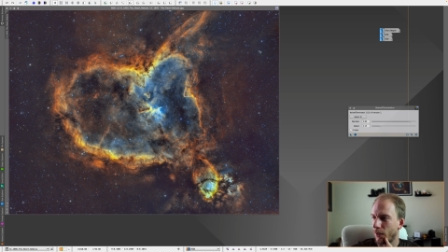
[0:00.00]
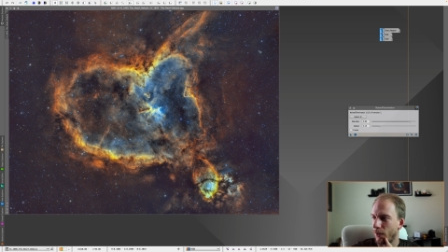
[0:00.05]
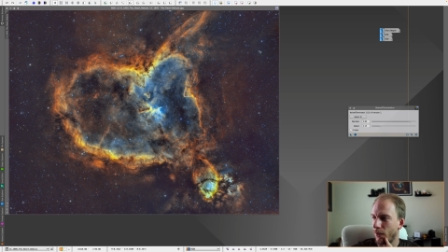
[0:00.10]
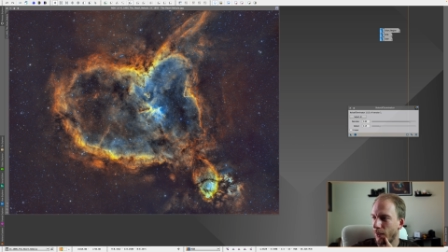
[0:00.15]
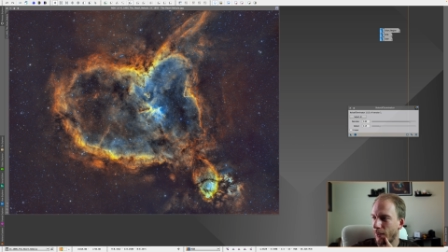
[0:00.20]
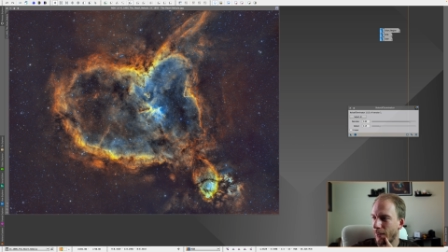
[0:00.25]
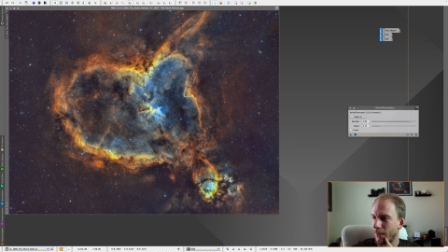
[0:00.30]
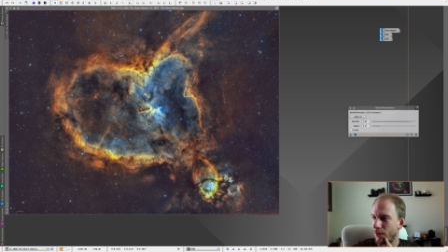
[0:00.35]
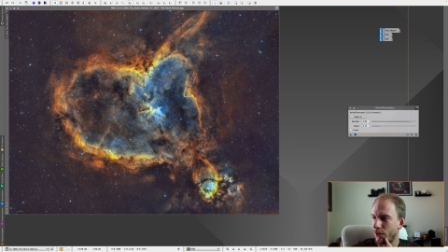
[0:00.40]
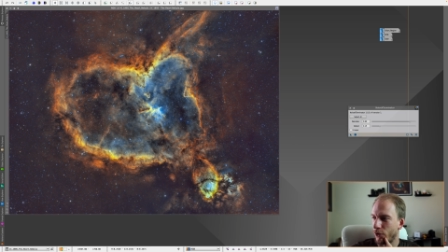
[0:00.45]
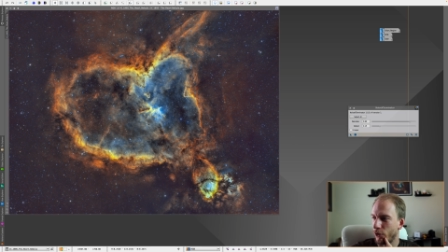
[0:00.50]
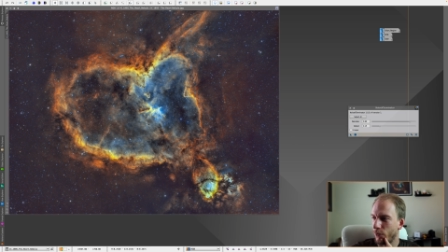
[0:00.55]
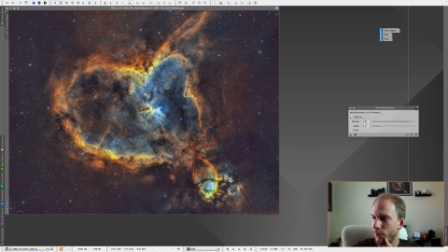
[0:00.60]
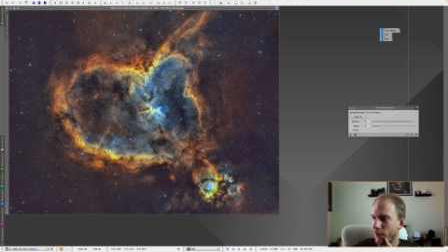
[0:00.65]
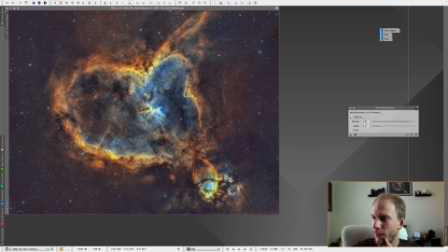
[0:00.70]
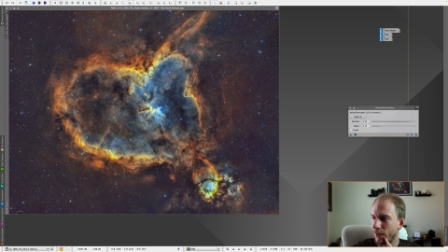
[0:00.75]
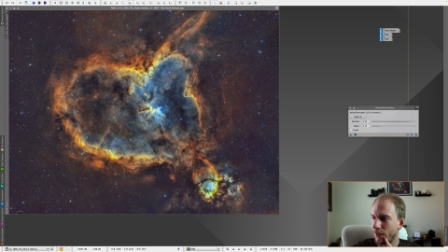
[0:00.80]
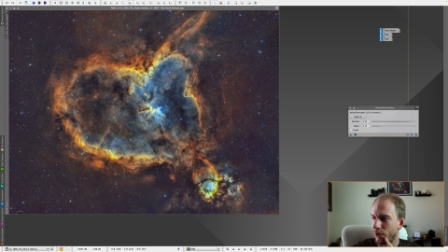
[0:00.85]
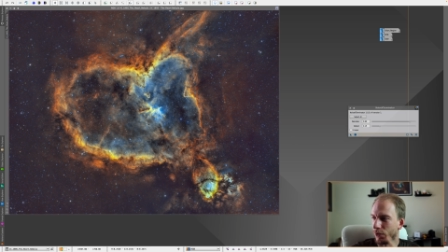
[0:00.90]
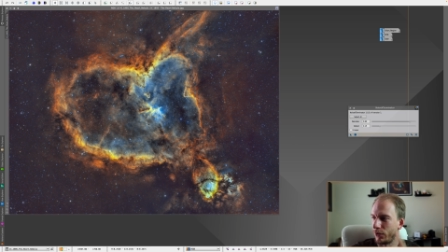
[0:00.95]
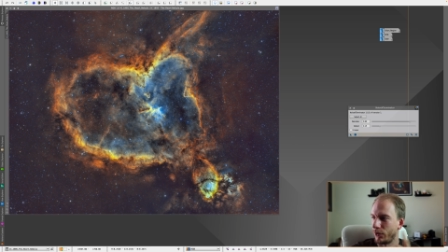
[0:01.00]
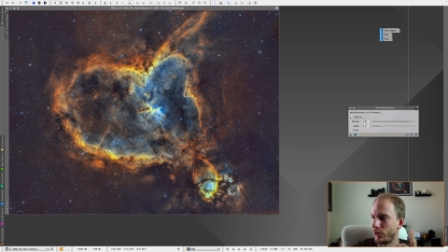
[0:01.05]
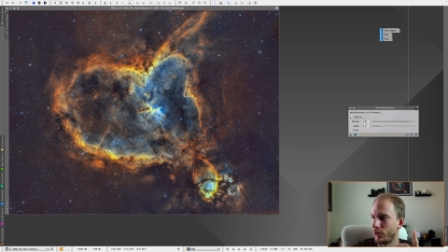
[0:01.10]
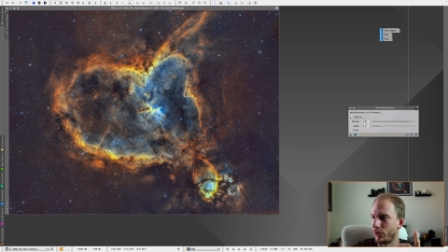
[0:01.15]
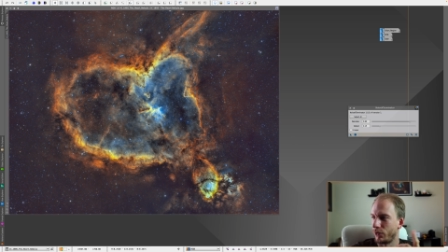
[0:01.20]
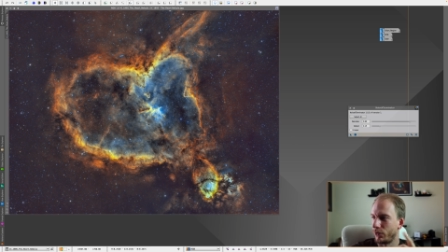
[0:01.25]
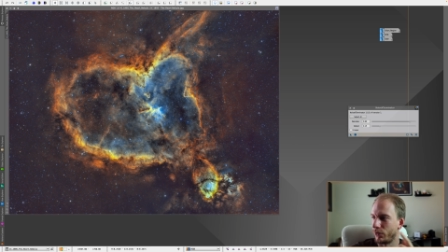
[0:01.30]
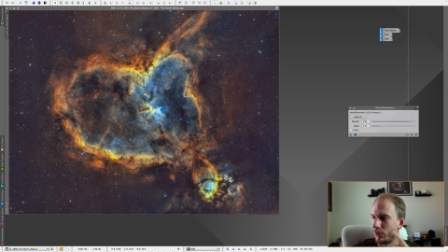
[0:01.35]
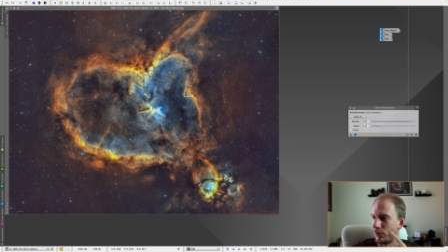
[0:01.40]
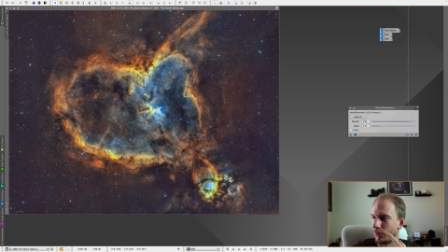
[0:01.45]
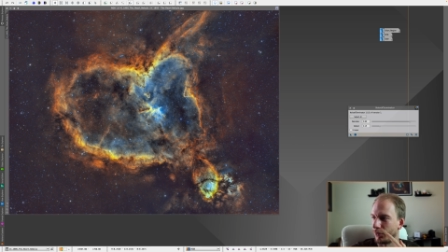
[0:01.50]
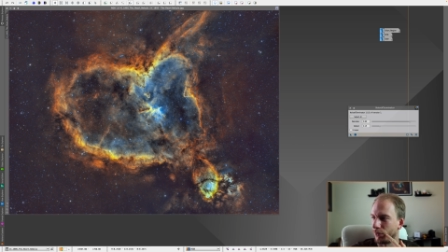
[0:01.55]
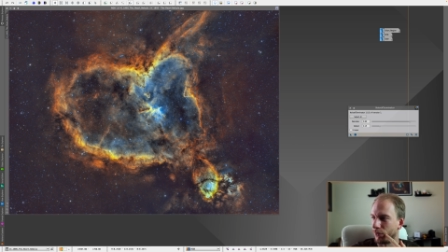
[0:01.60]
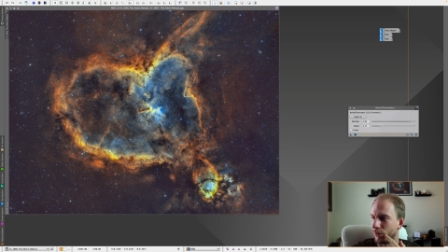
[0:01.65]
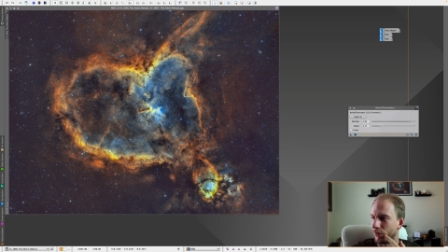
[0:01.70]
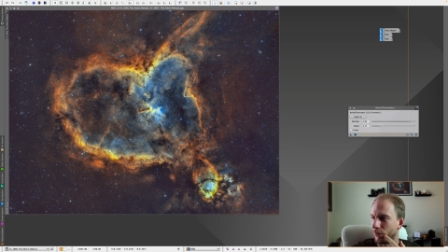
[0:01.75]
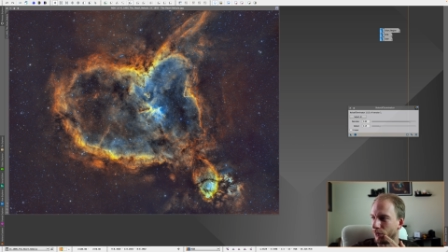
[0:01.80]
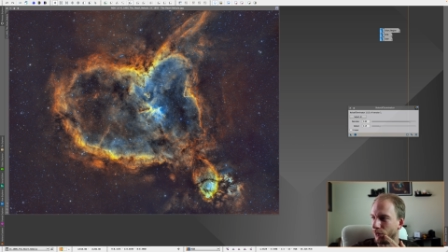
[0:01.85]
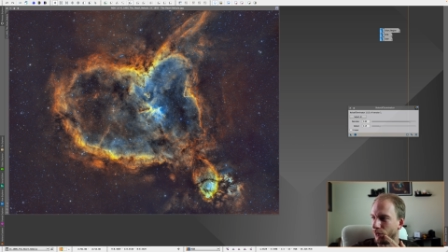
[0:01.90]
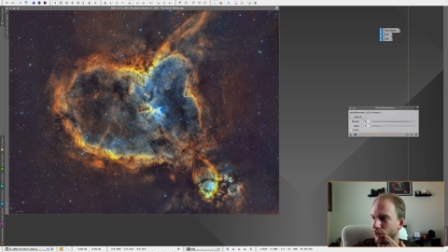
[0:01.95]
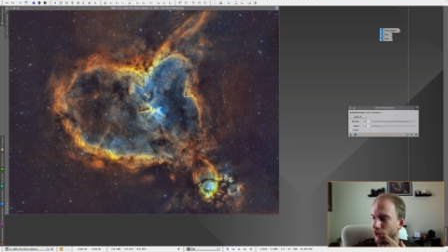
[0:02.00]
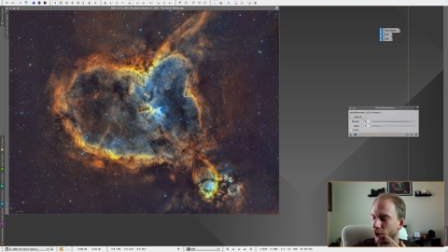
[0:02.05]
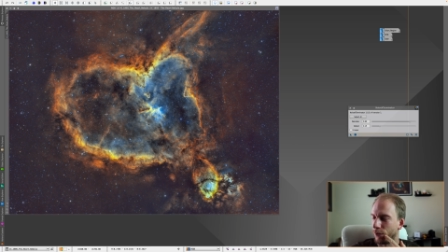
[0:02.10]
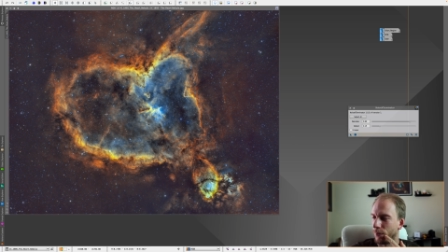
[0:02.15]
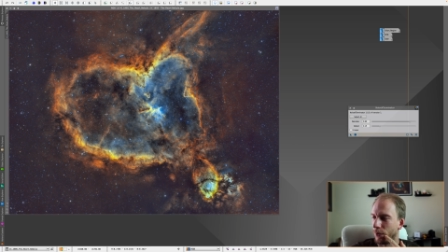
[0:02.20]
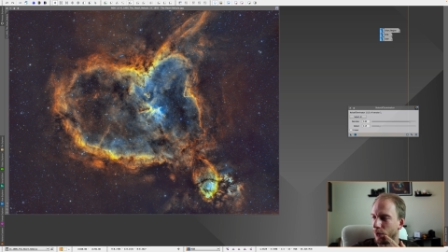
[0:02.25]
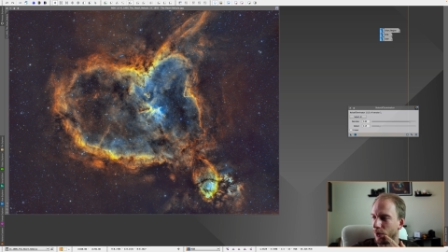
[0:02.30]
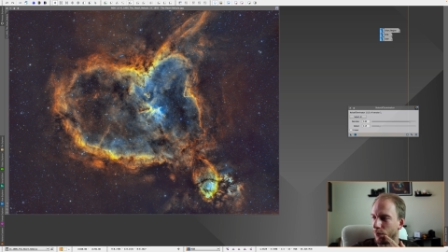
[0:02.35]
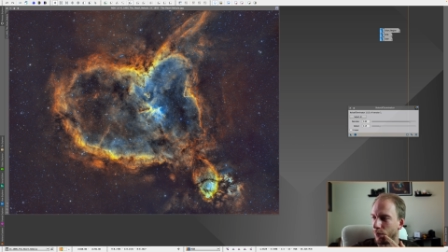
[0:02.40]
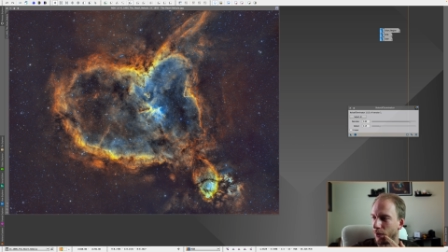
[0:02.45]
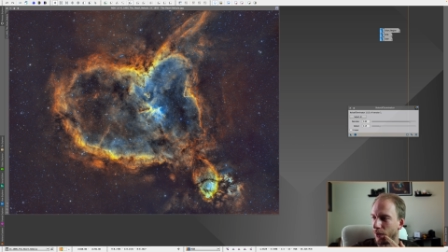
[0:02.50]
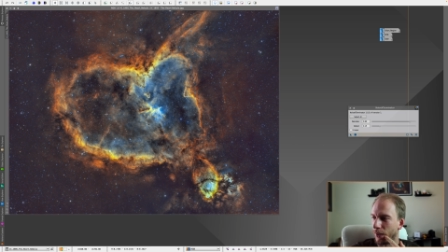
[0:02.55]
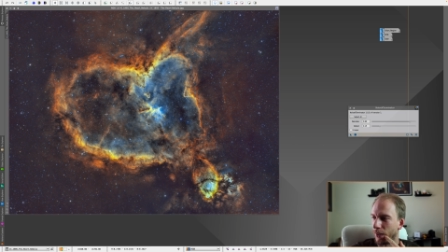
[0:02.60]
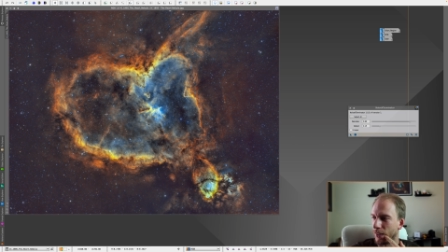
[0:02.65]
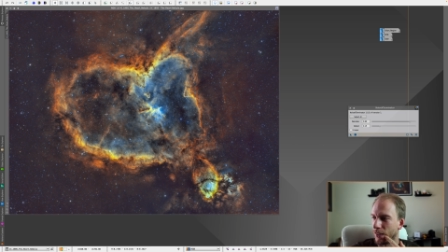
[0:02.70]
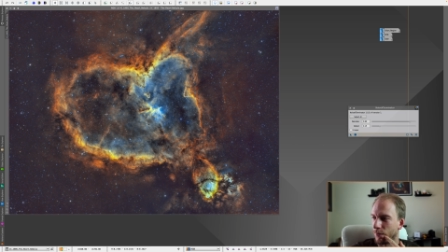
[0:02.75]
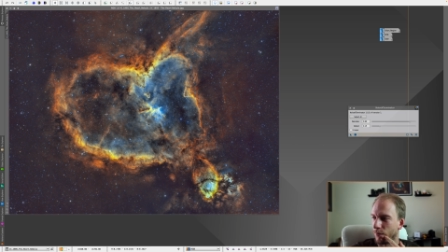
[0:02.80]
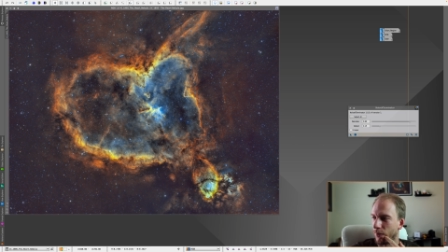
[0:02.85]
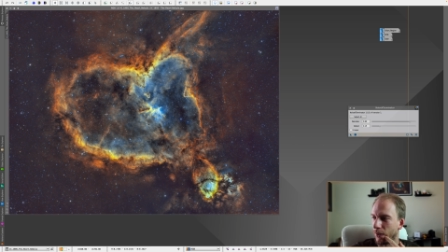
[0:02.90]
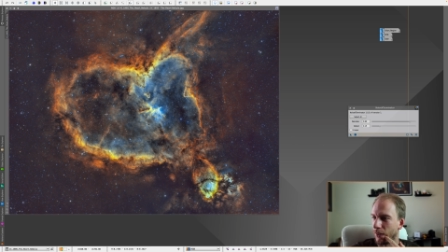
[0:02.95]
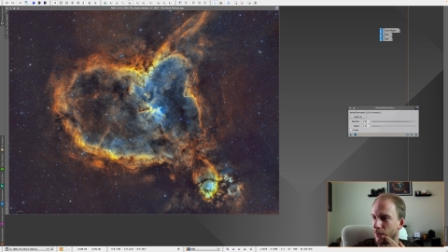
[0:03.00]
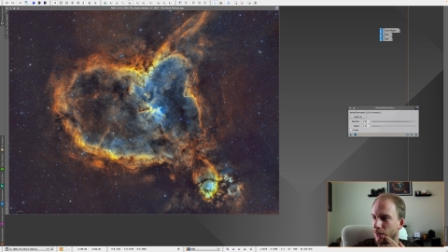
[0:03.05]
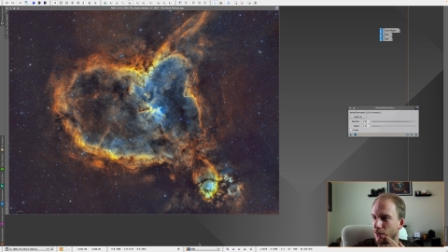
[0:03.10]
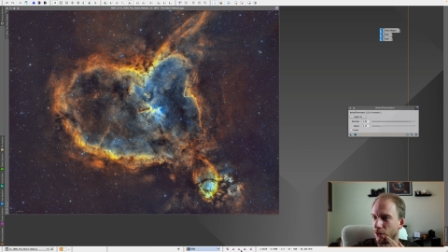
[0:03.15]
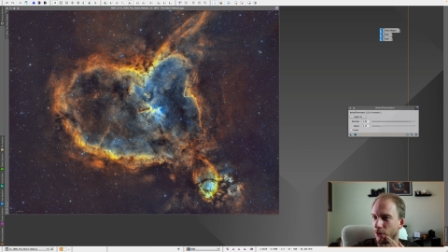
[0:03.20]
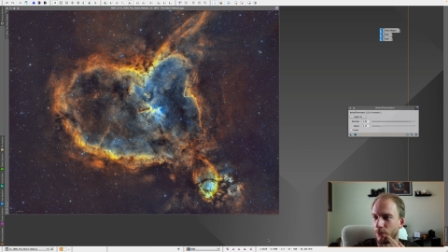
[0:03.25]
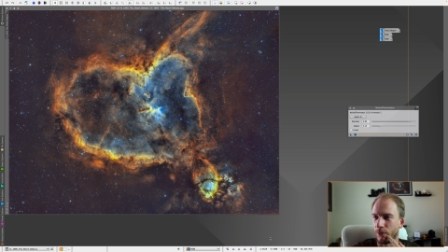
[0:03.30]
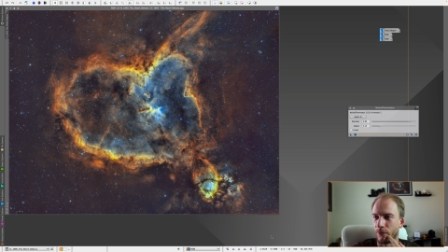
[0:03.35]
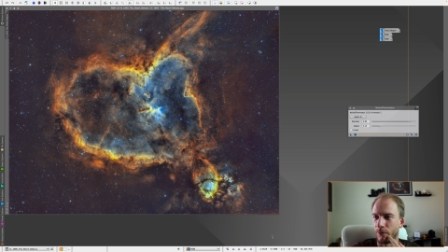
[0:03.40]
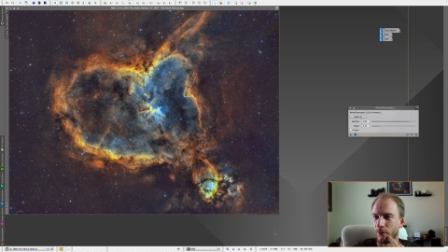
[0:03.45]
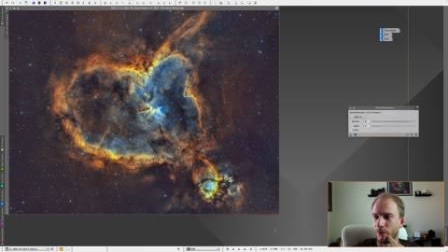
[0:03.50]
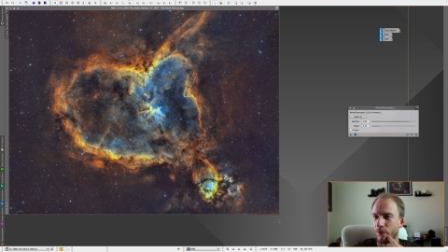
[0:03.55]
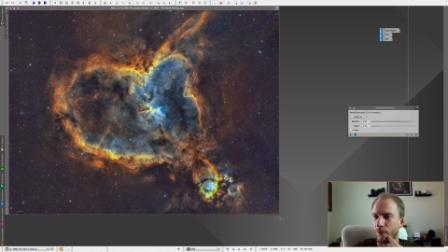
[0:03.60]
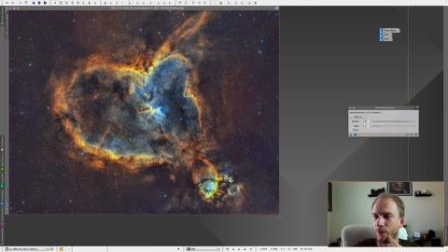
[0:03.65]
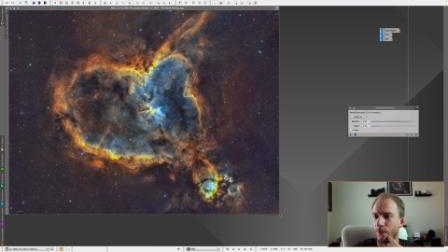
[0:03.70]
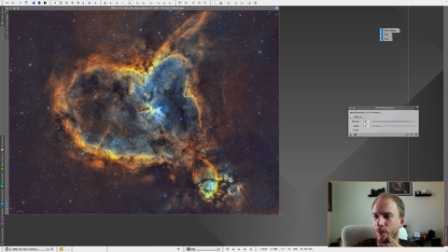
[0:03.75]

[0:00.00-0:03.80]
like assuming it's going to not be replaced by some